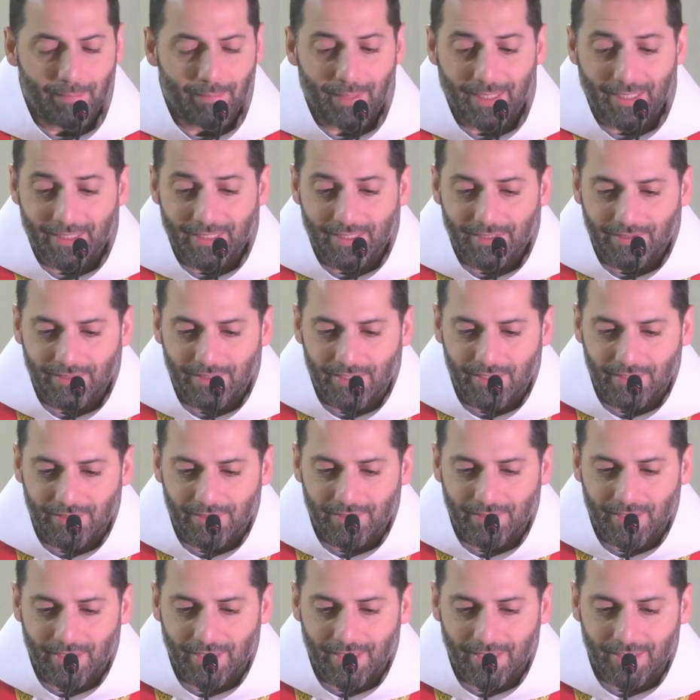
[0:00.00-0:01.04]
But this
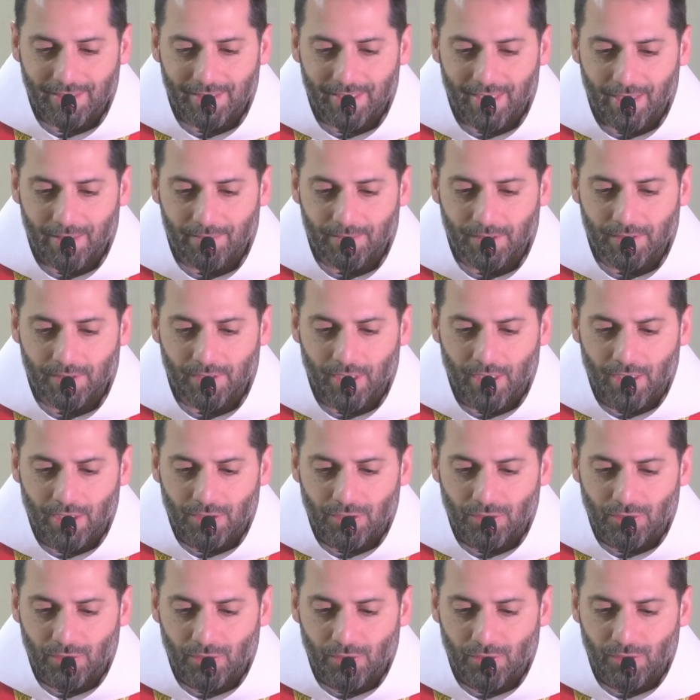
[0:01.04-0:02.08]
is an attempt
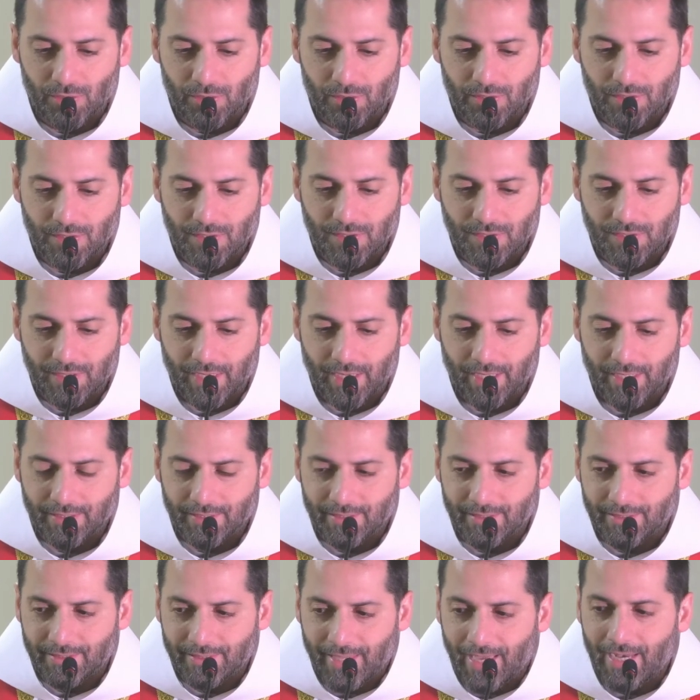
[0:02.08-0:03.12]
to
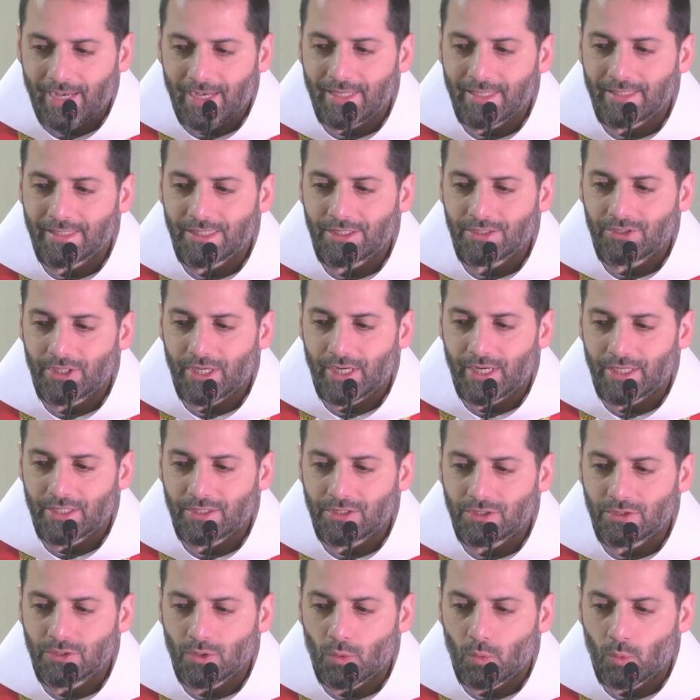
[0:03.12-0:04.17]
start telling the
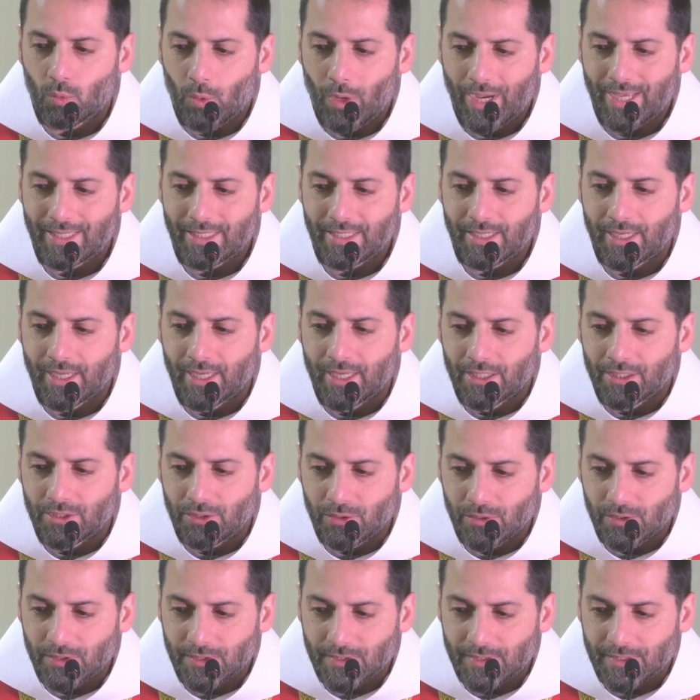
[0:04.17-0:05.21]
church whether
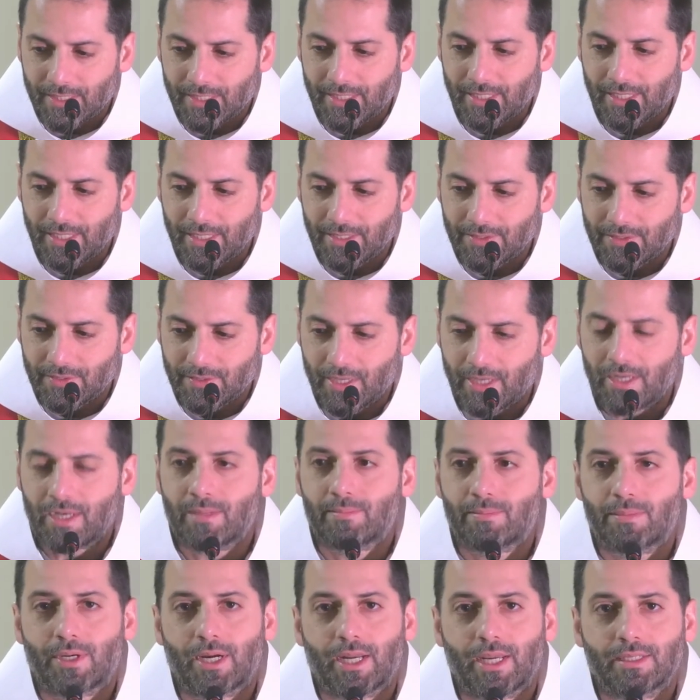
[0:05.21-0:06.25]
to still
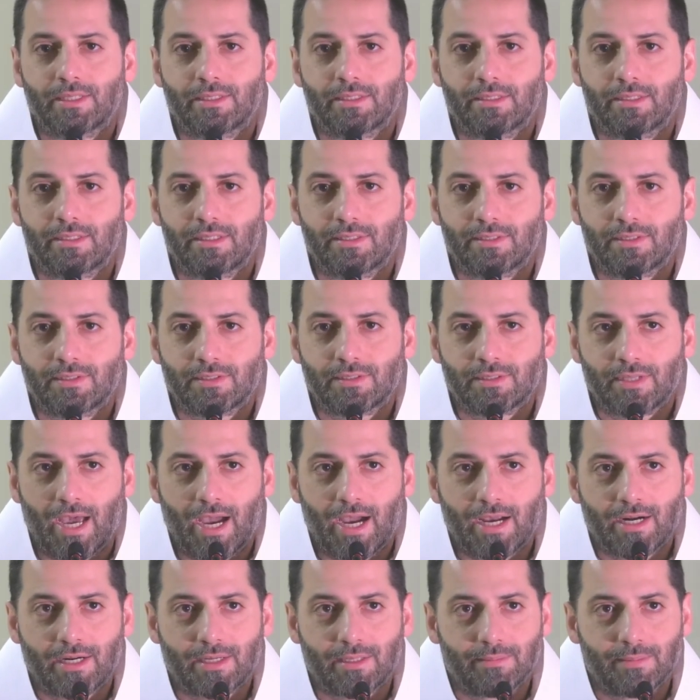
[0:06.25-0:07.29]
celebrate this
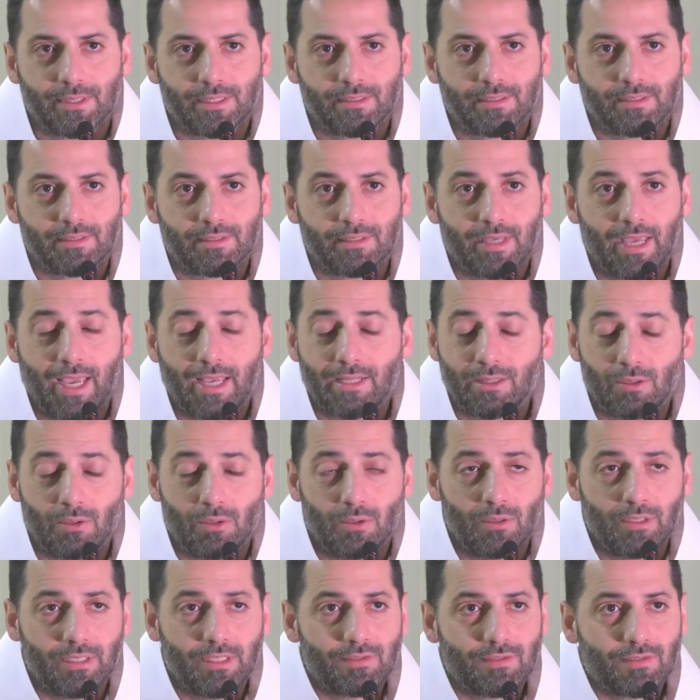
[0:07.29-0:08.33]
sacrament and
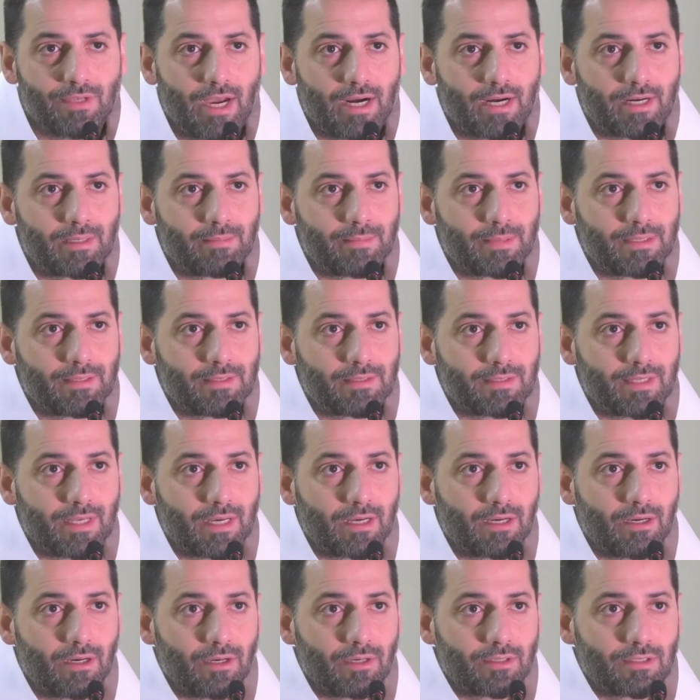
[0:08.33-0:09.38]
all the sacraments
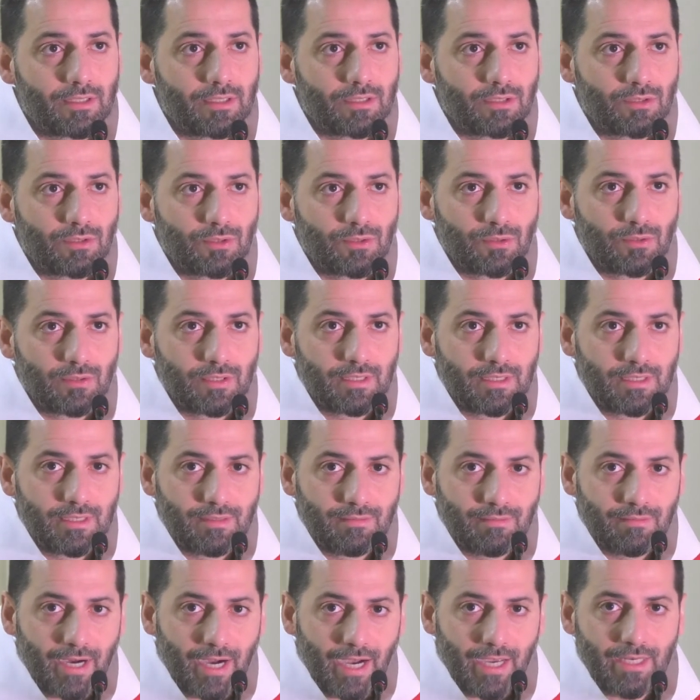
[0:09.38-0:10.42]
according to the
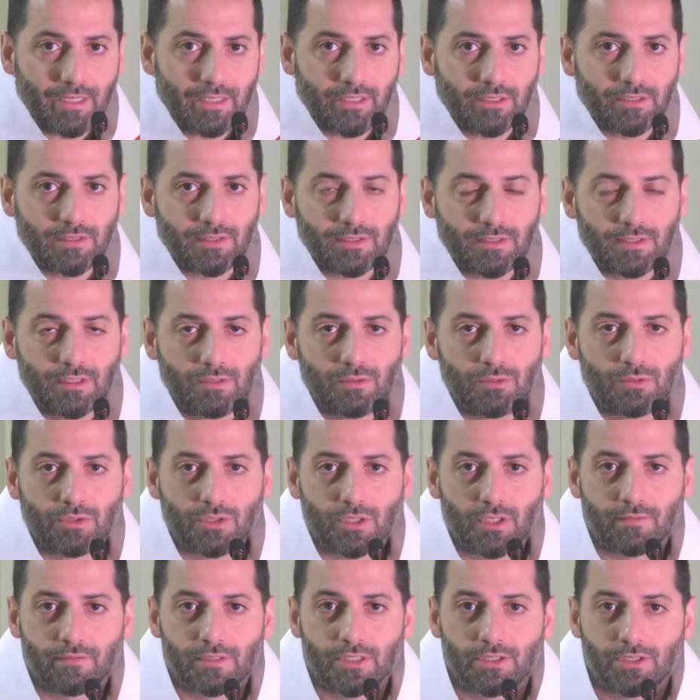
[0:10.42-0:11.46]
divine
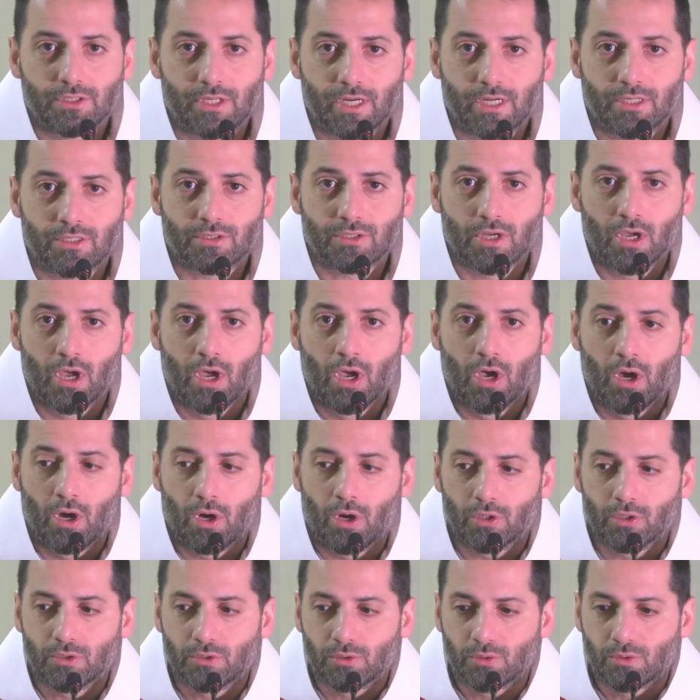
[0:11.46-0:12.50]
constitution of the church
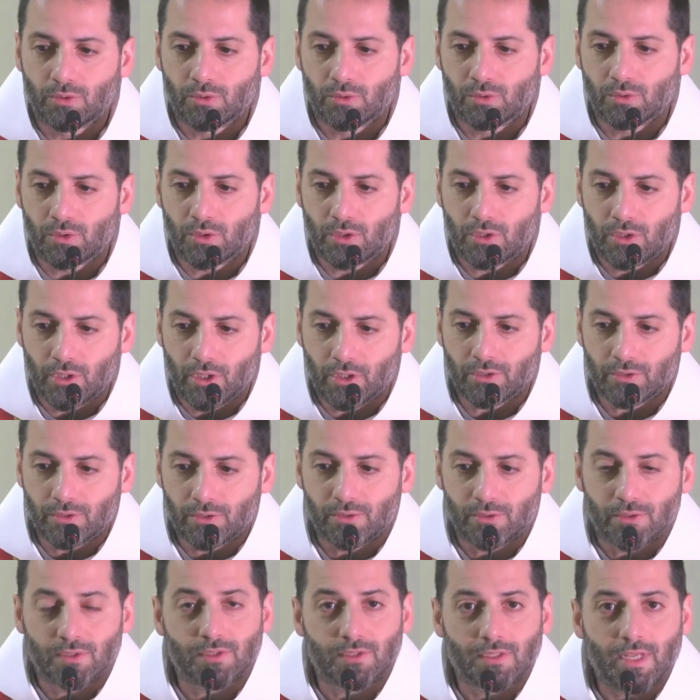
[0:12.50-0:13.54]
or to not
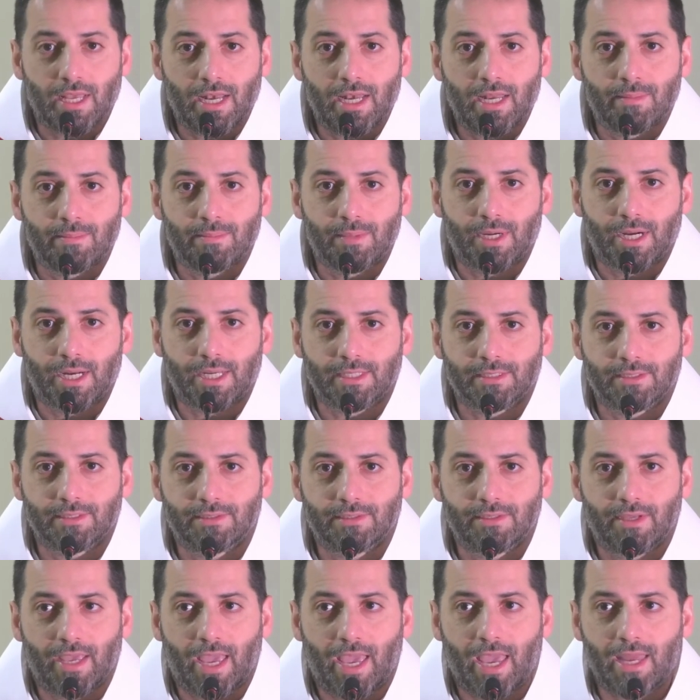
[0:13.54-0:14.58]
to
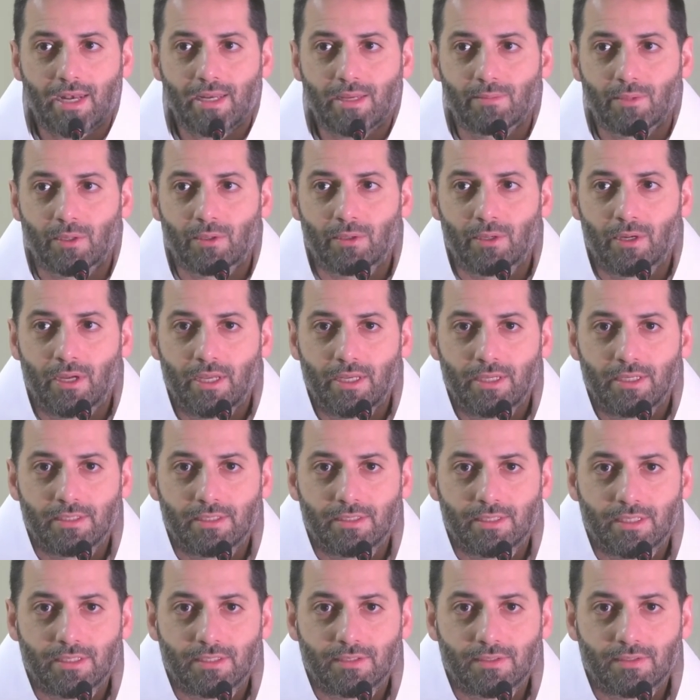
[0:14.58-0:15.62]
celebrate anymore
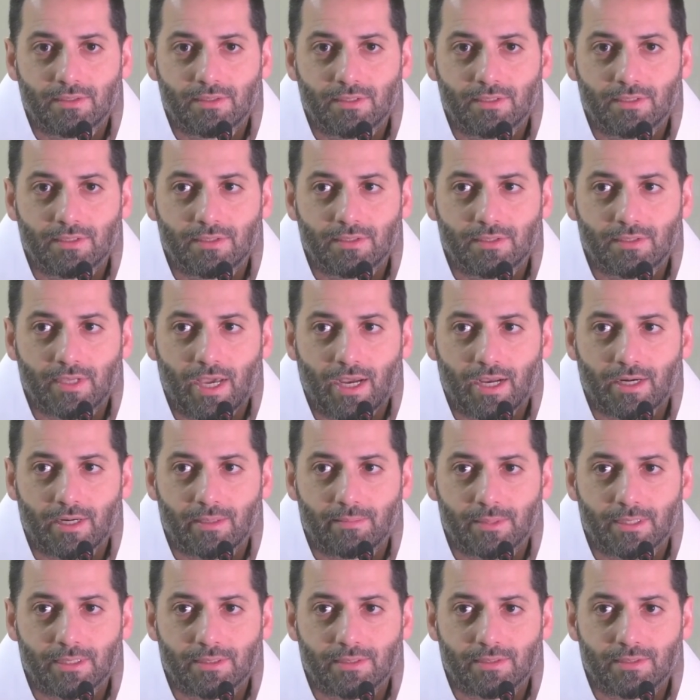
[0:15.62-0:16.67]
these
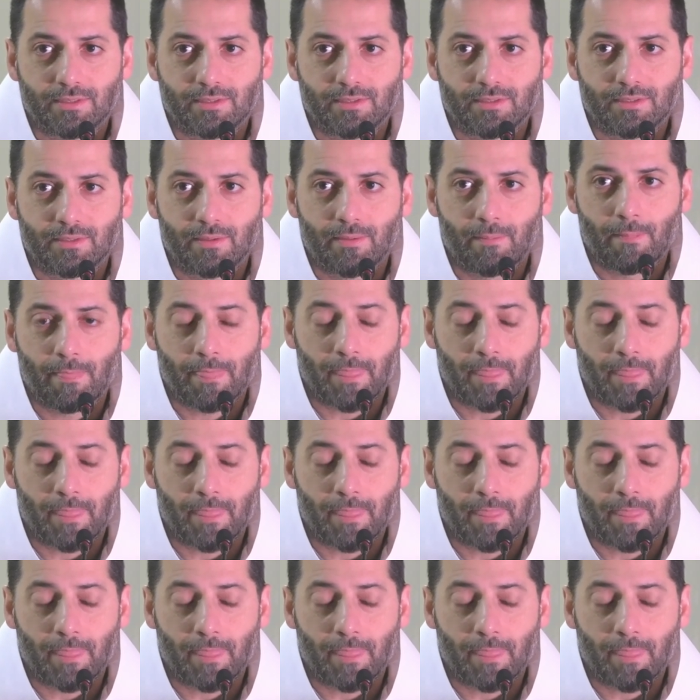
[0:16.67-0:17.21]
sacraments.